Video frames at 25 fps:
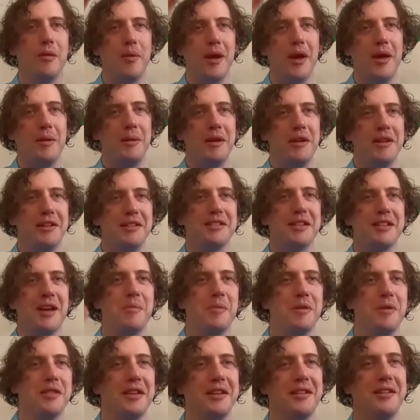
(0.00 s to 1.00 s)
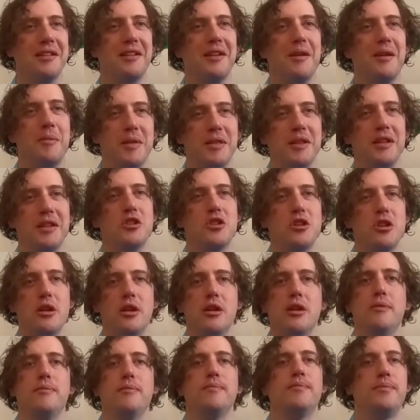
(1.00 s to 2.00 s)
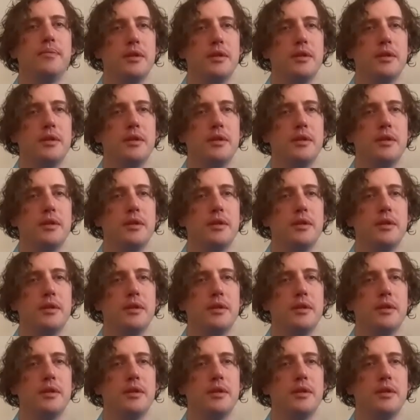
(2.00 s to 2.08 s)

babies up in the tree.